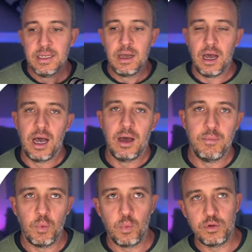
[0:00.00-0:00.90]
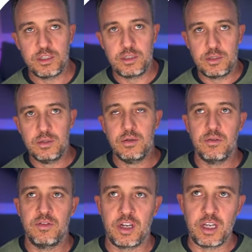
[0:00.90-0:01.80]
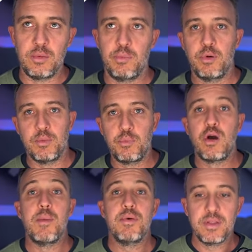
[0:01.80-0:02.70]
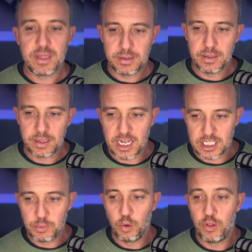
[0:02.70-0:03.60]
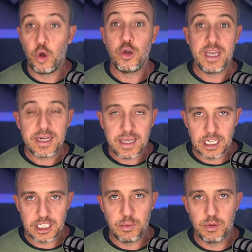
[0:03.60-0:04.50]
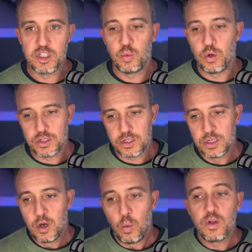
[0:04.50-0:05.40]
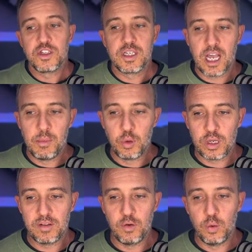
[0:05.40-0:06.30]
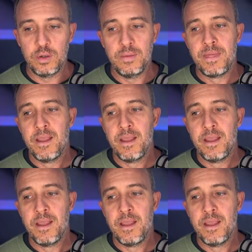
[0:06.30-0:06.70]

Um, that can the prep the, the, customer or the not yet customer as to what's what's to come looking forward.